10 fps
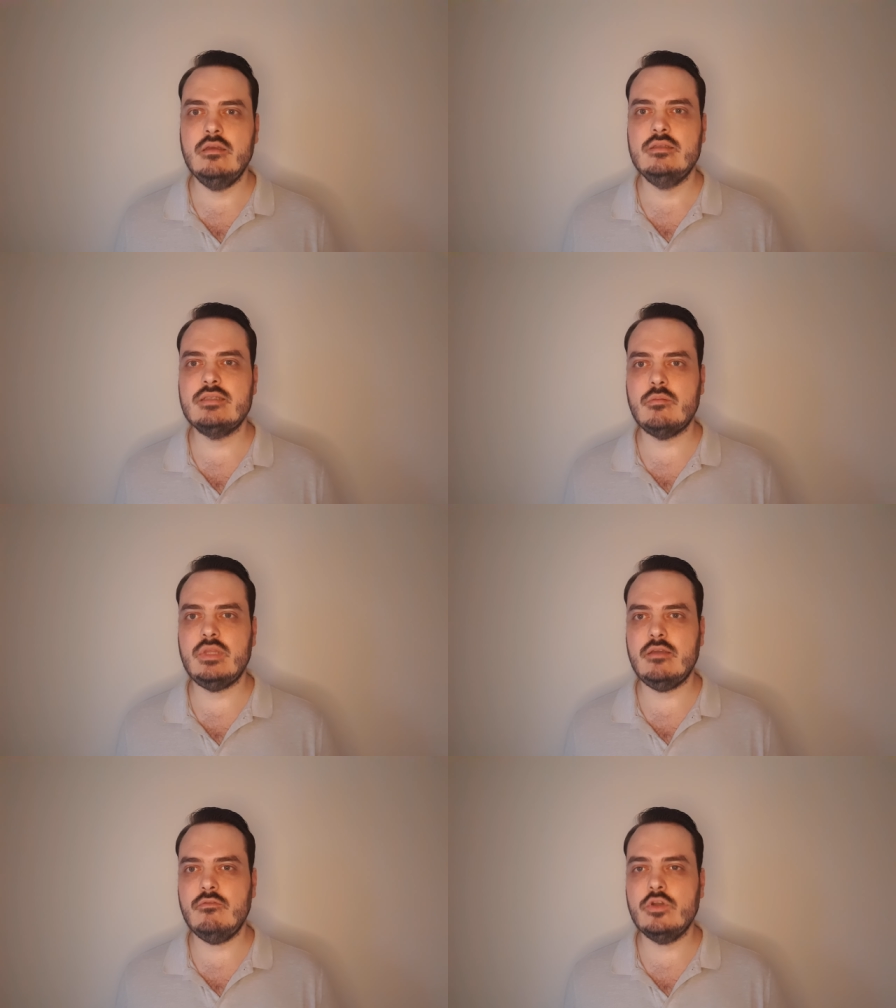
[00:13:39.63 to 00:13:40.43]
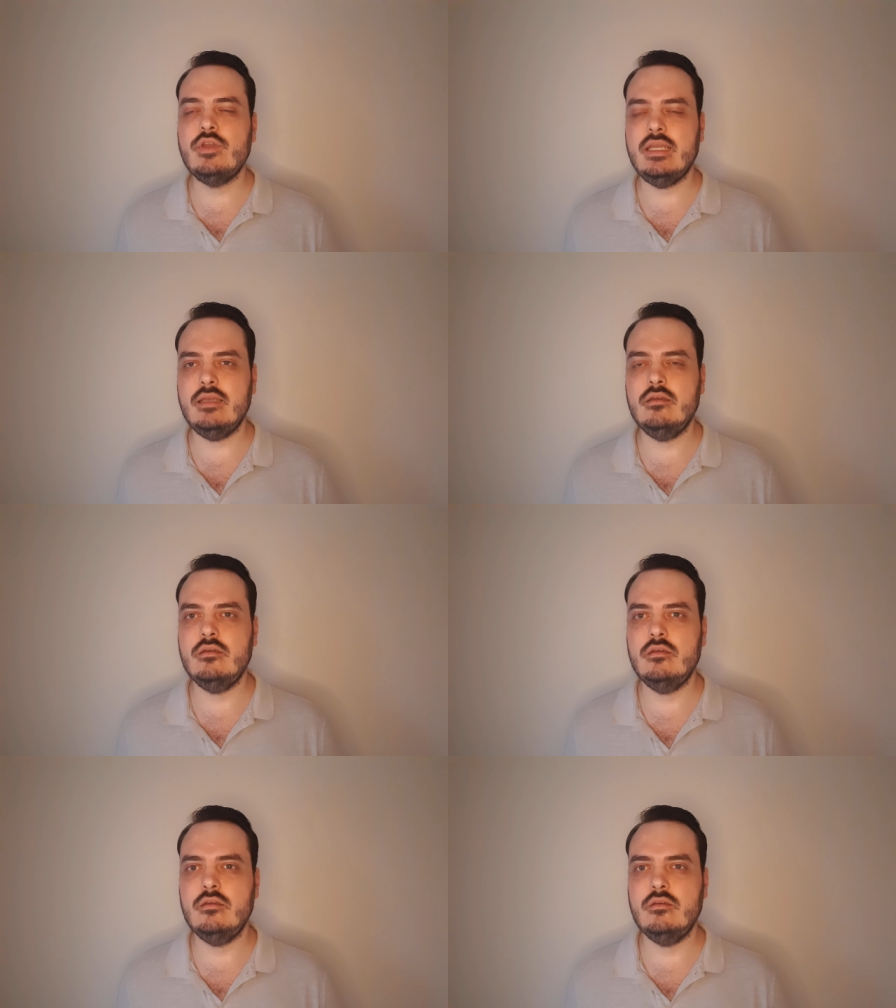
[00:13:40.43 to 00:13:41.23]
something very
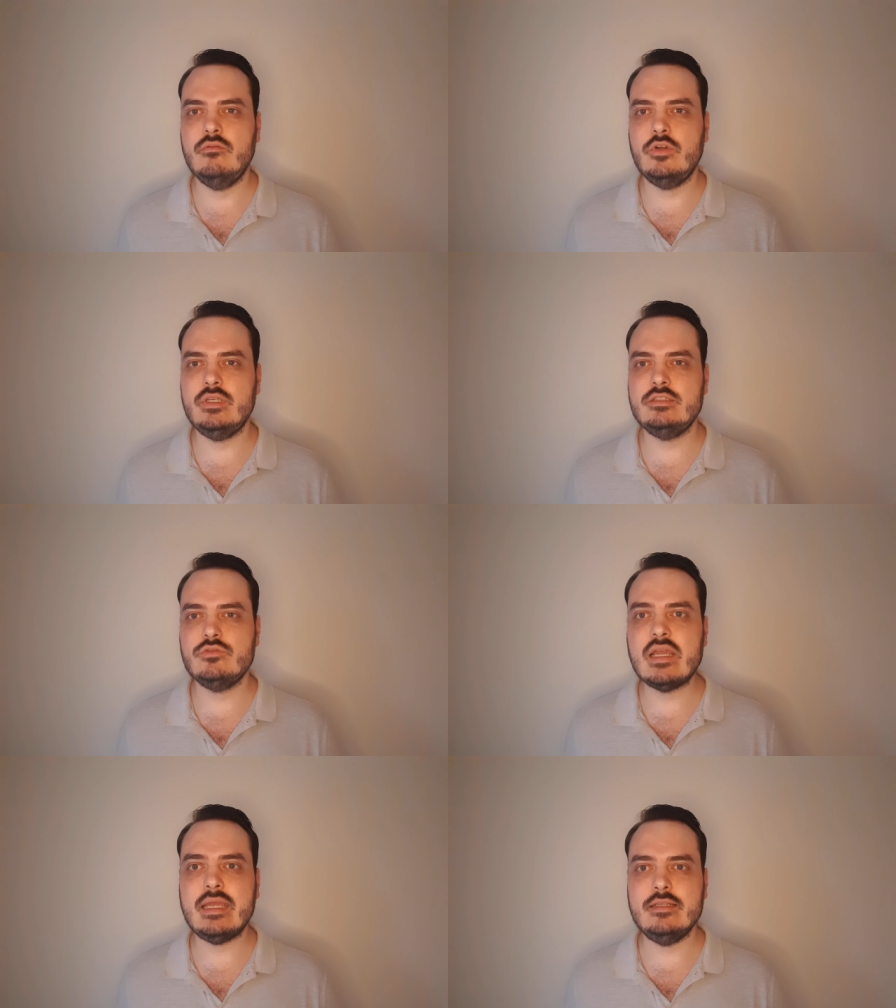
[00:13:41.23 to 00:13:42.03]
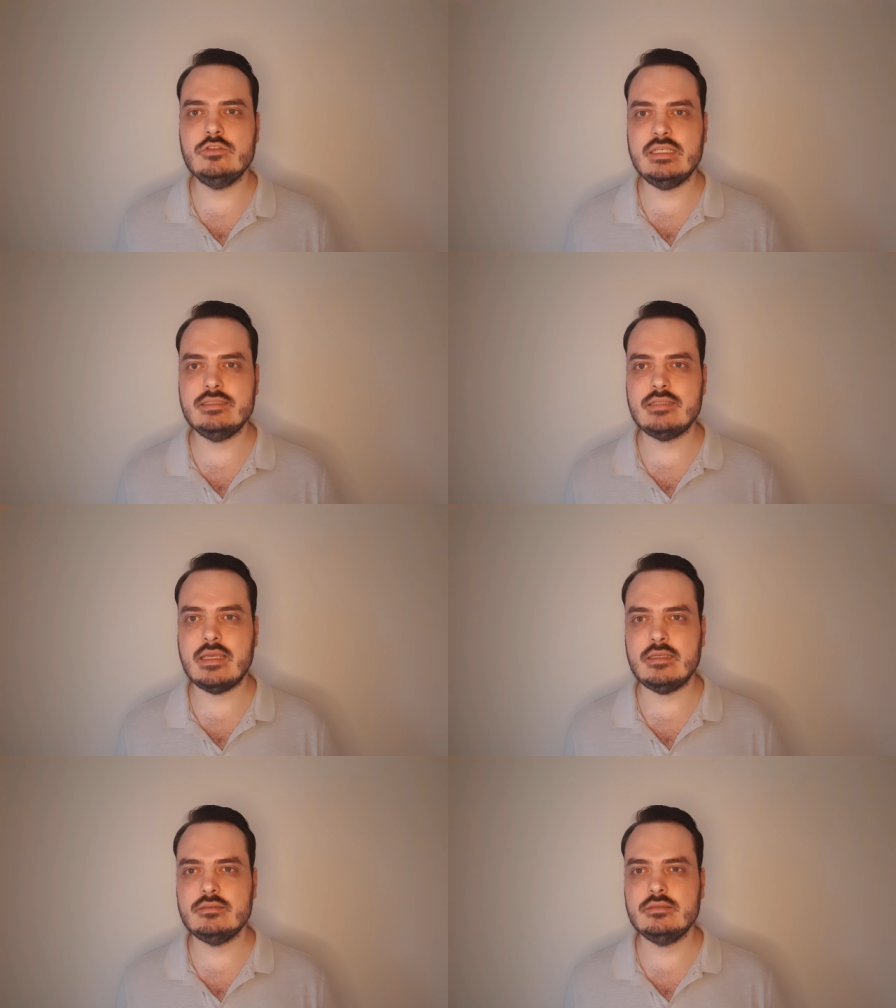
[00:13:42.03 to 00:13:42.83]
very strange is
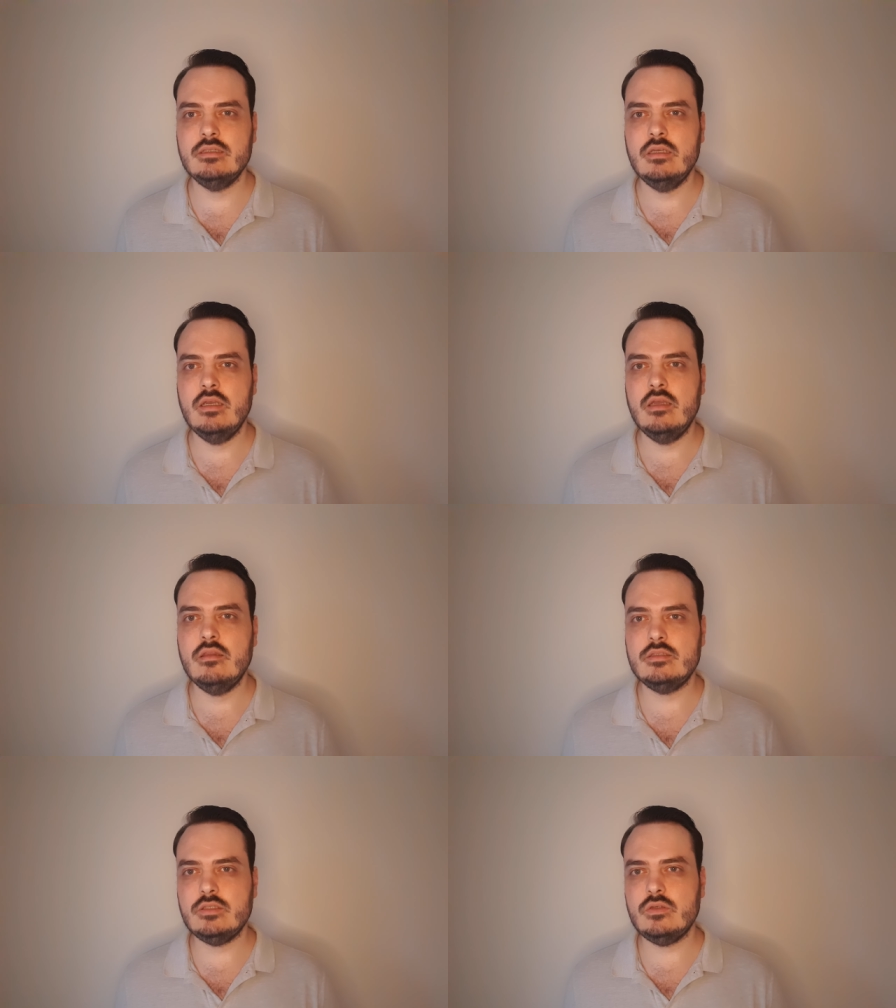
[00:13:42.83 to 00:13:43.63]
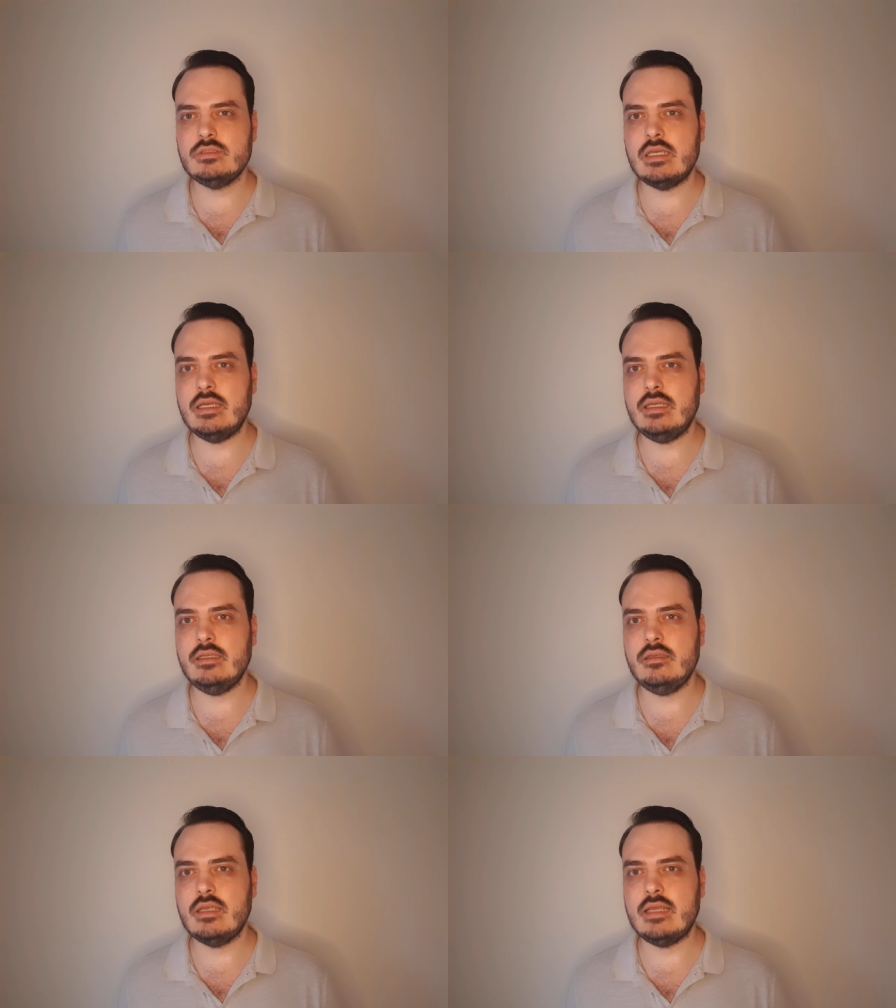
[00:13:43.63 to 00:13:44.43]
that the
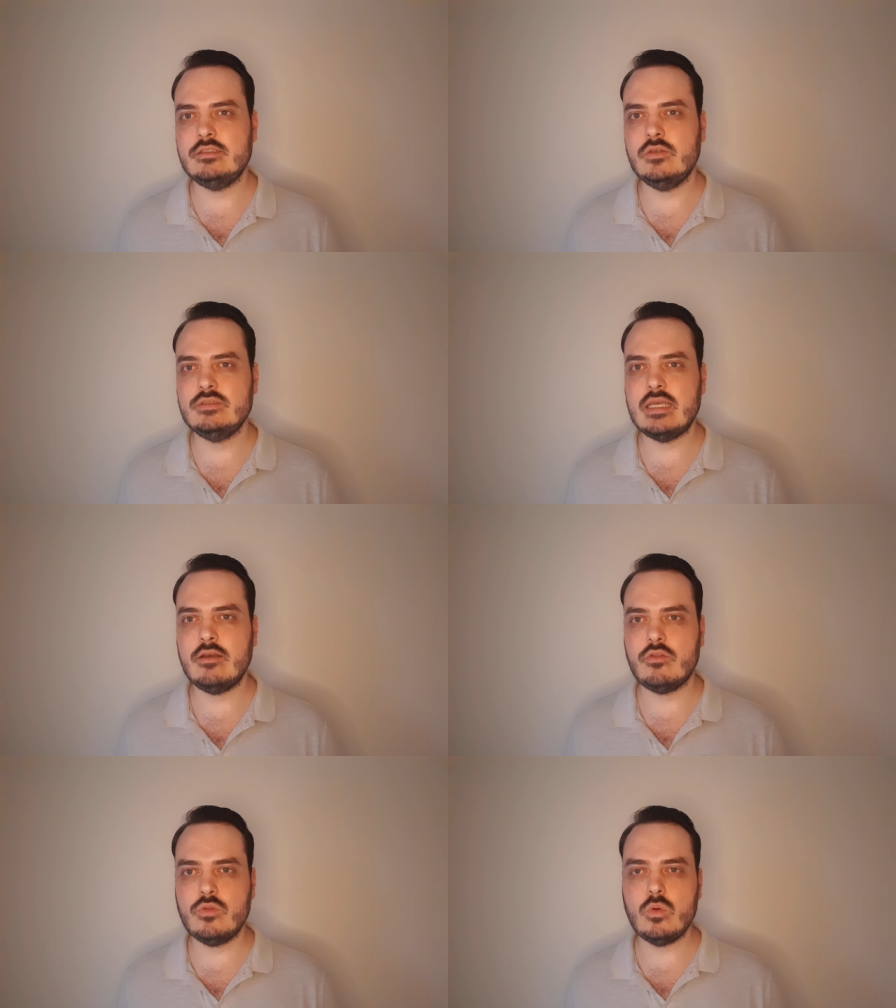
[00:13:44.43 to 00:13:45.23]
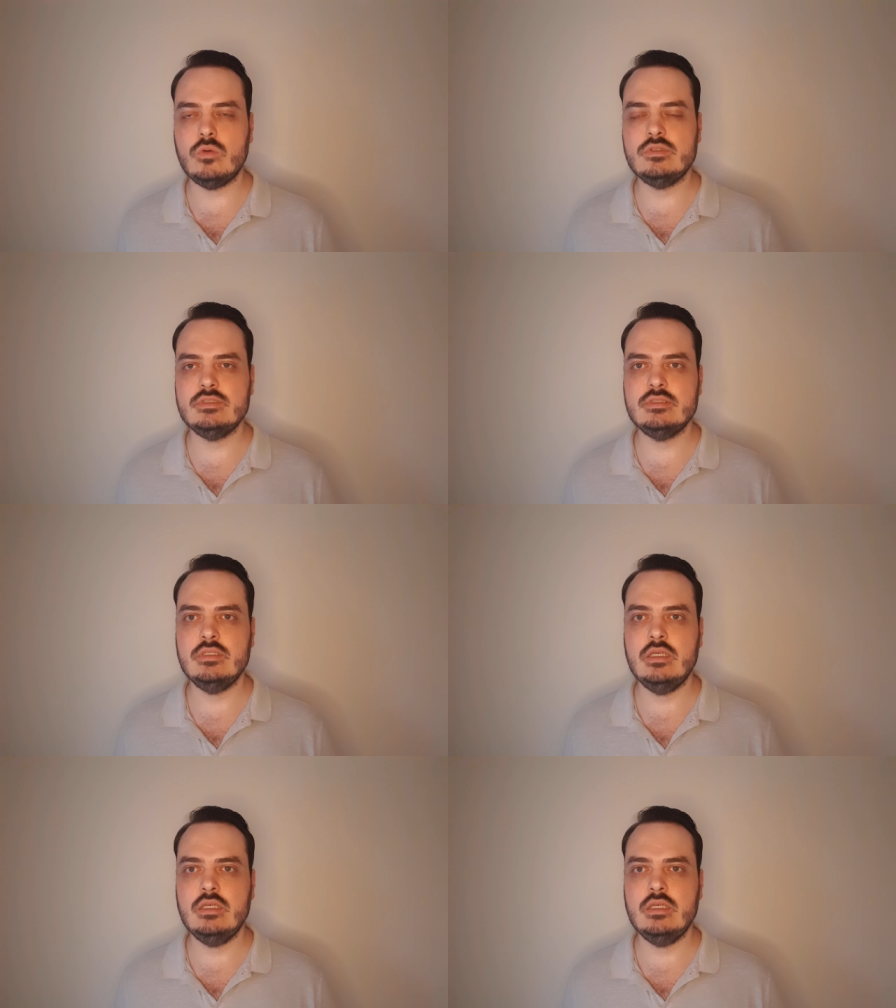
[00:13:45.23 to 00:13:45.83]
suicide and suicidal thoughts